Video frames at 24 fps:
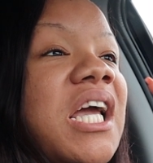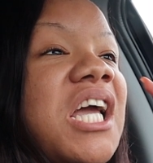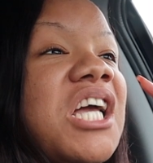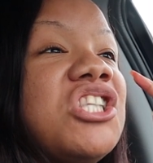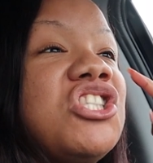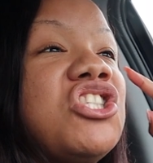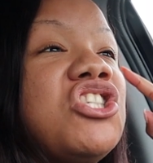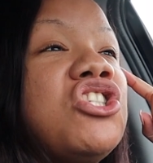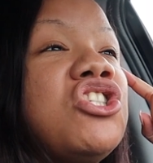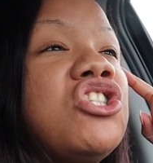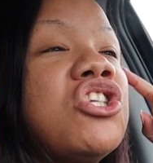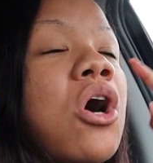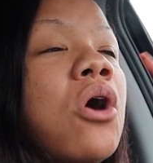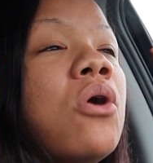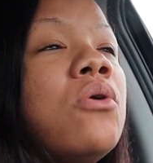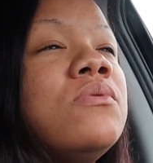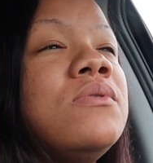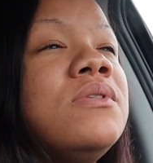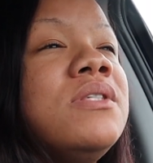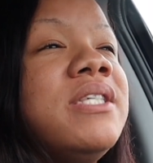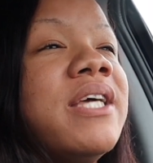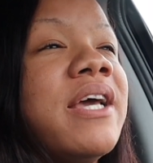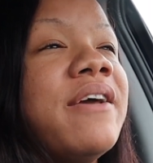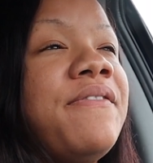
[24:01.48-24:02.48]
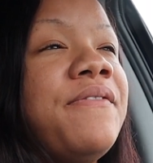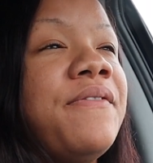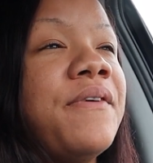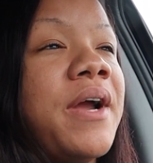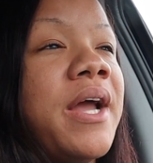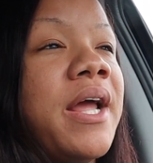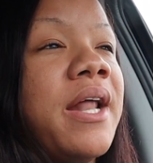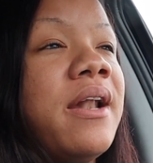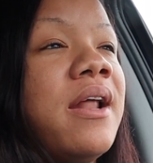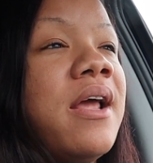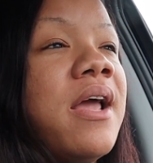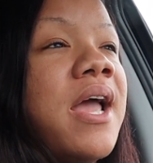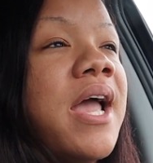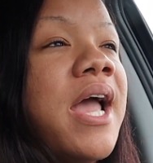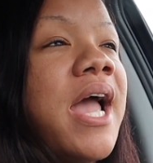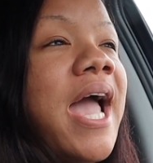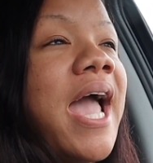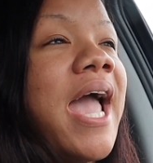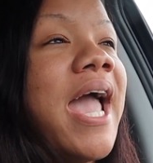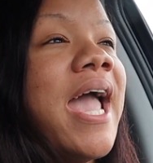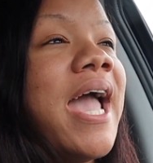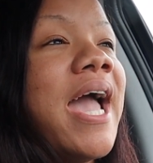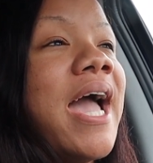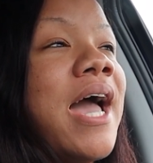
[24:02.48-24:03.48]
it's so different.
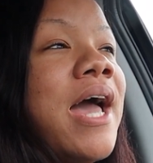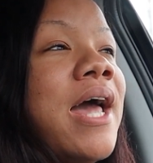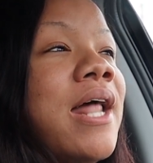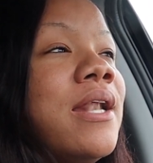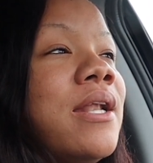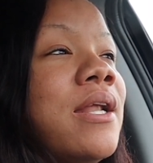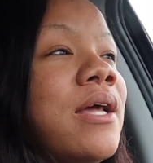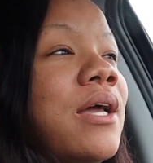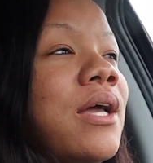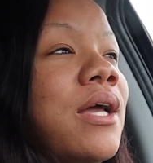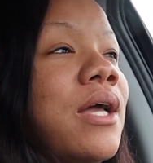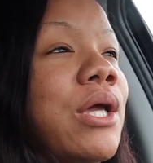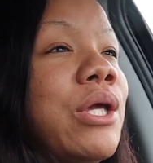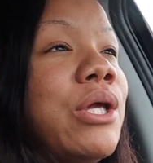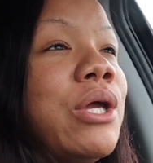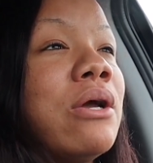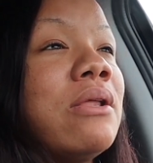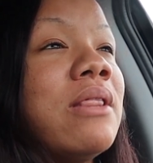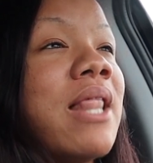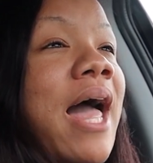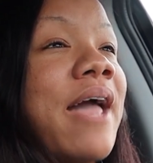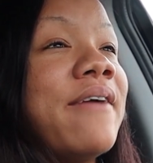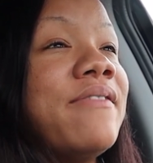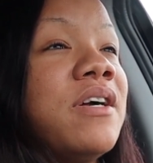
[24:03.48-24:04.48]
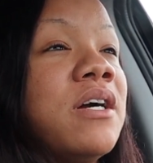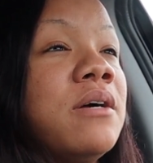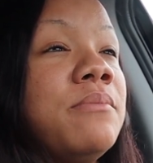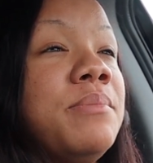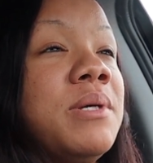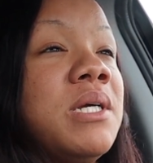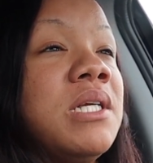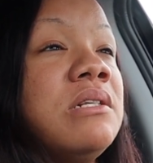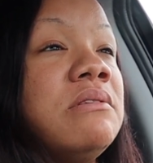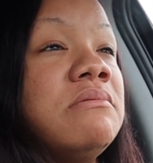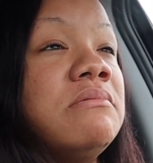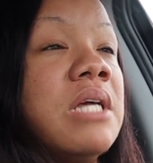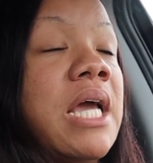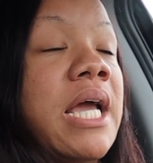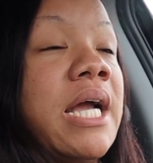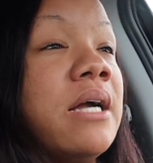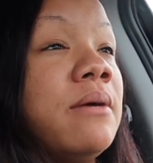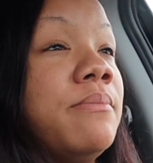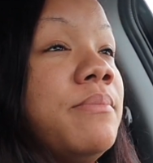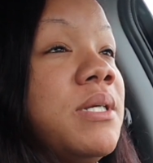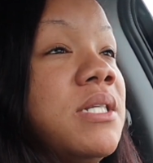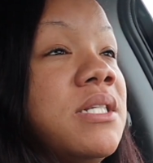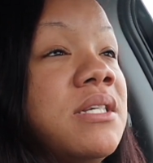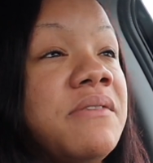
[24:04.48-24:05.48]
And your life could be
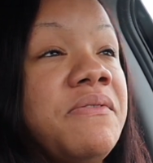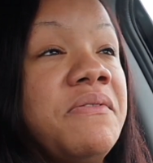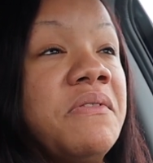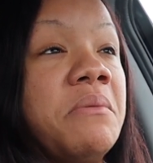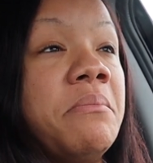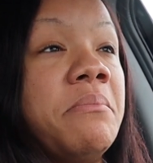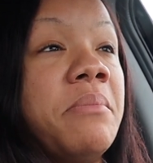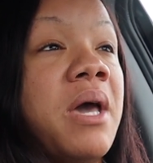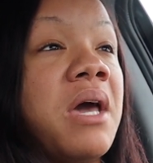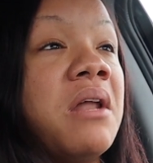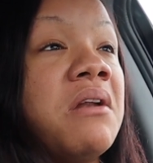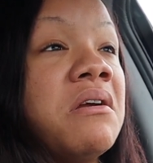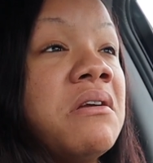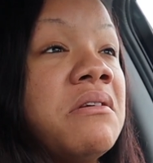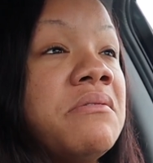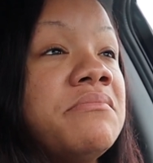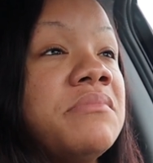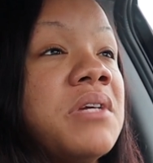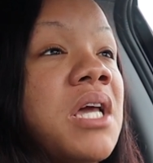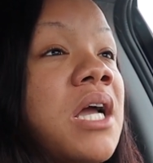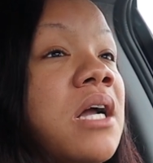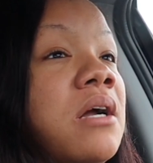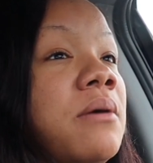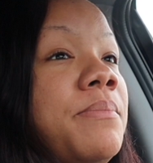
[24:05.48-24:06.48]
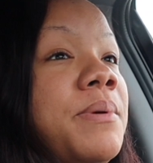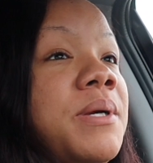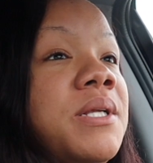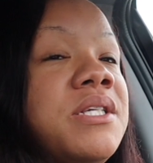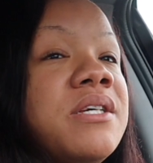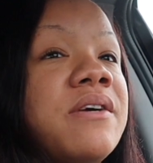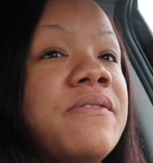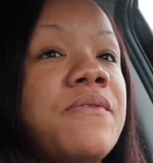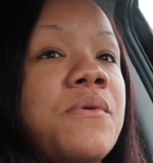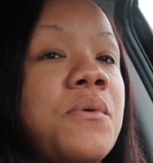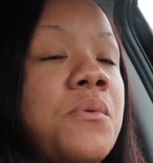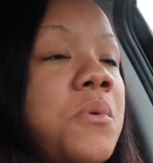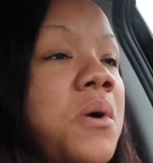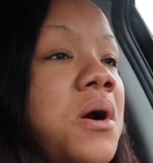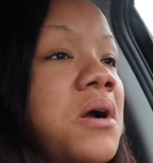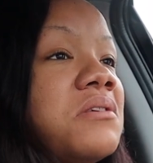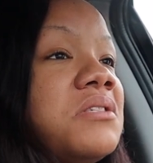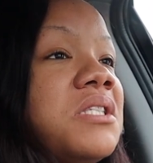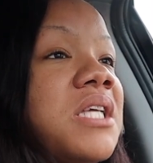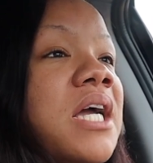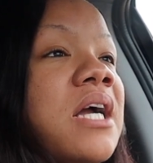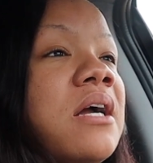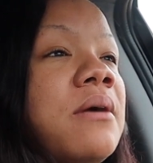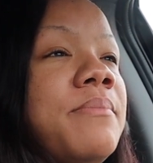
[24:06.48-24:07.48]
different better, it could be different
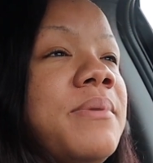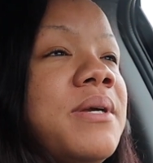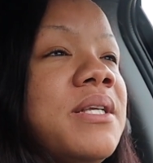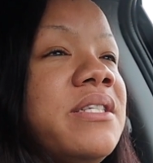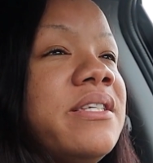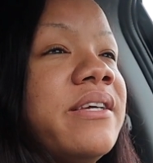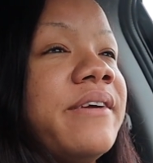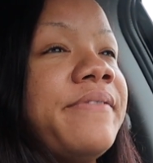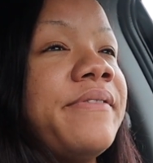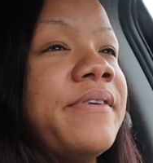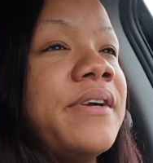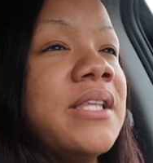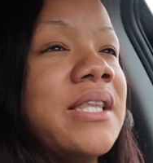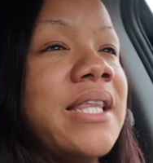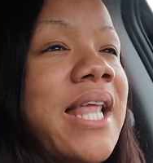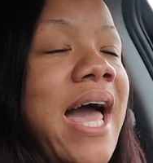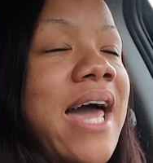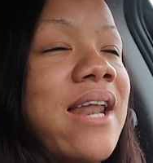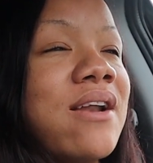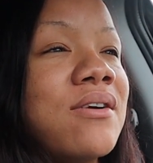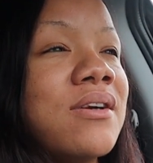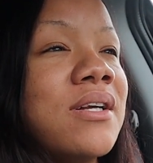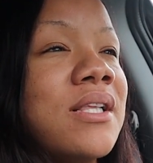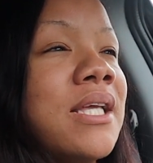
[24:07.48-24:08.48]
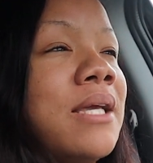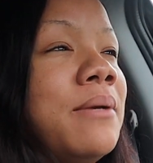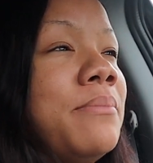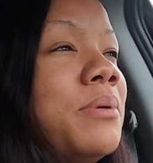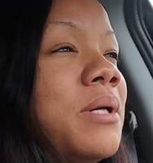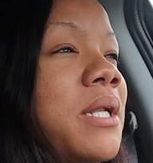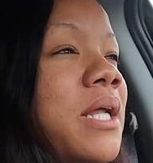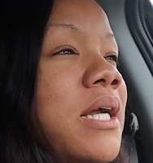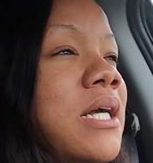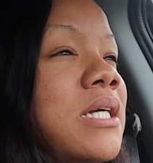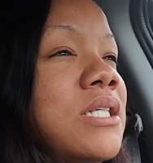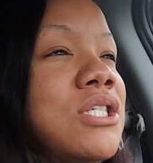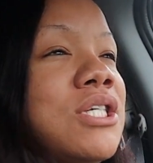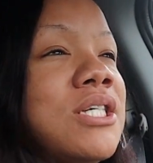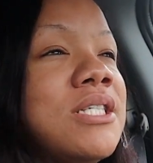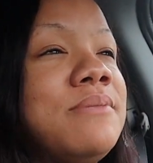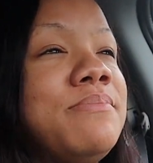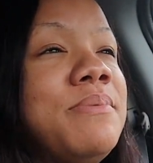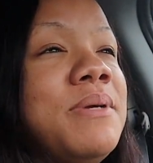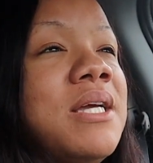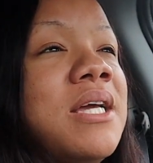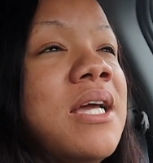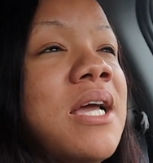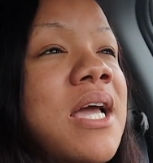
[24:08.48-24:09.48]
worse, it could be different laterally, but
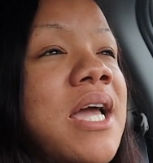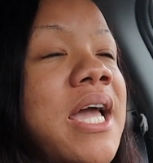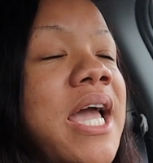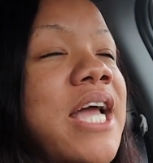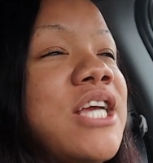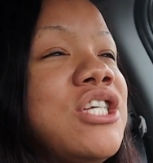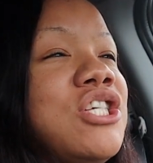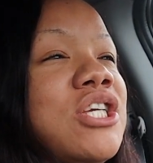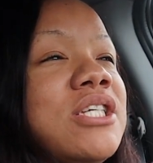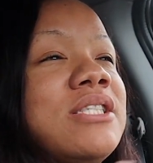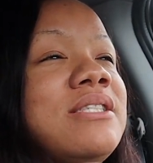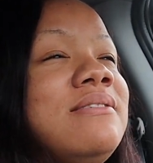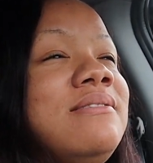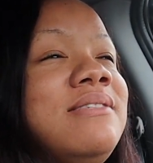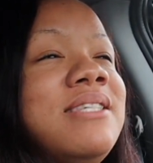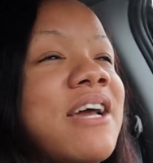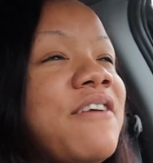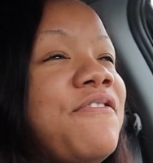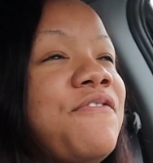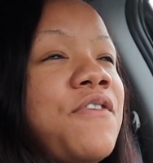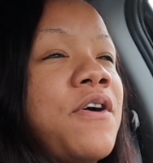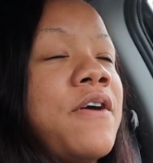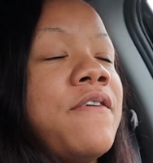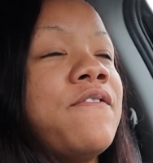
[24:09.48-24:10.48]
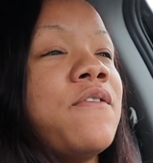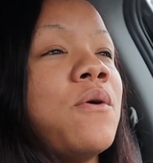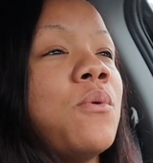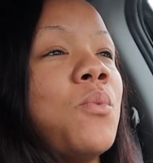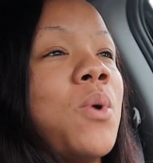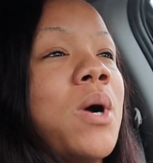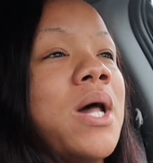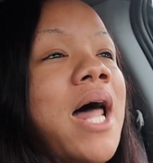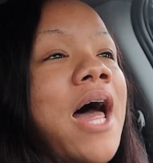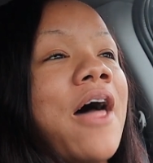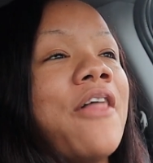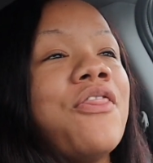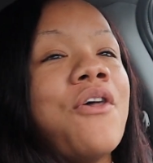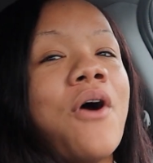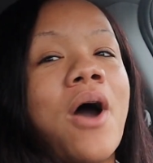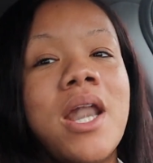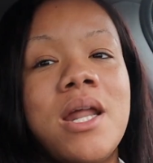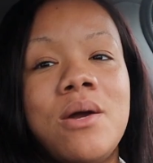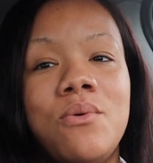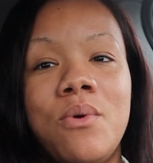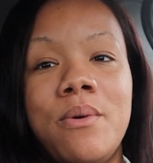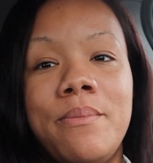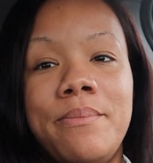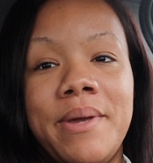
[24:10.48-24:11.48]
it's just different from what I
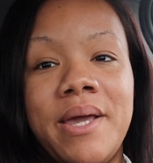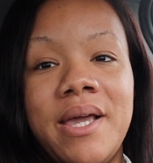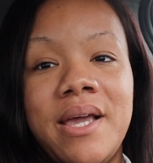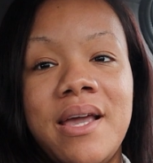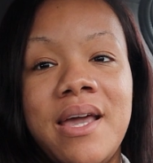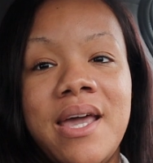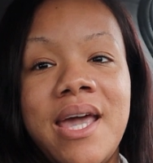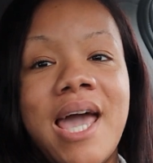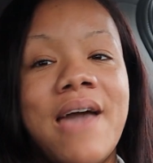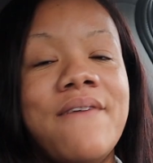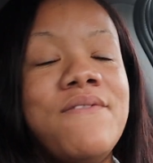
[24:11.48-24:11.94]
thought it would be.